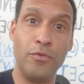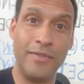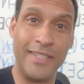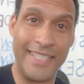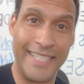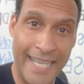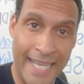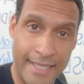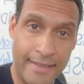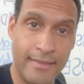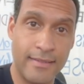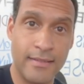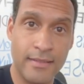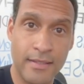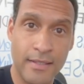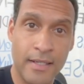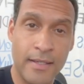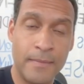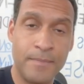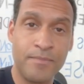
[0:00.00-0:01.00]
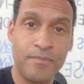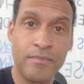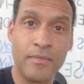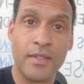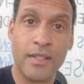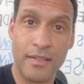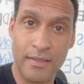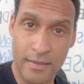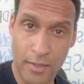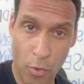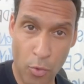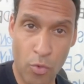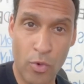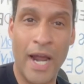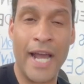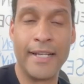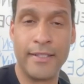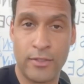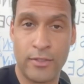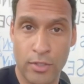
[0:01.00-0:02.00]
get the
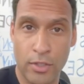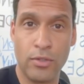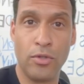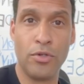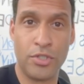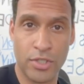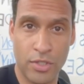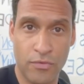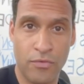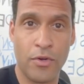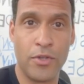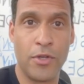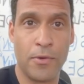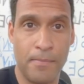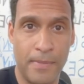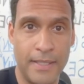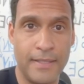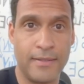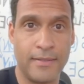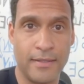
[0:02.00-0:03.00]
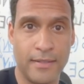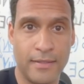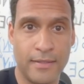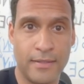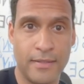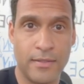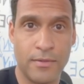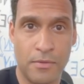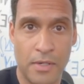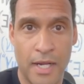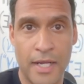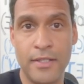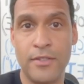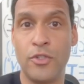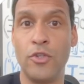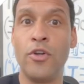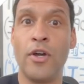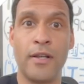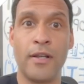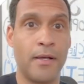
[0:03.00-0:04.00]
right solution for your business, right? You're
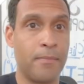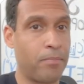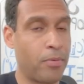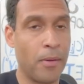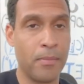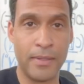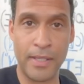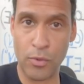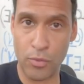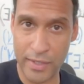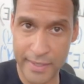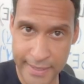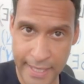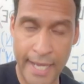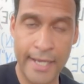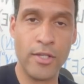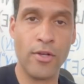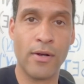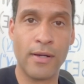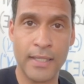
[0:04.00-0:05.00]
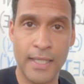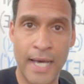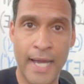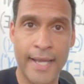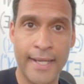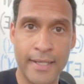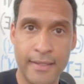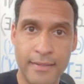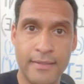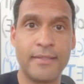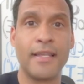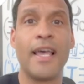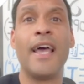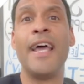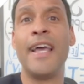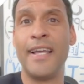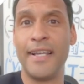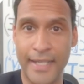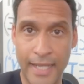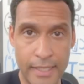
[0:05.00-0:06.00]
going to probably retain your clients,
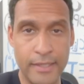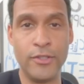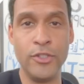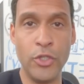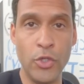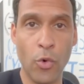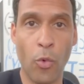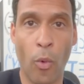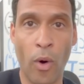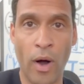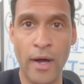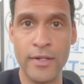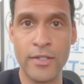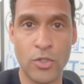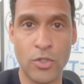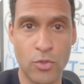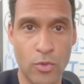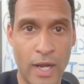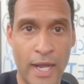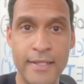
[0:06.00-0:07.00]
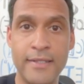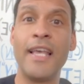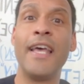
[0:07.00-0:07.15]
get new ones, right?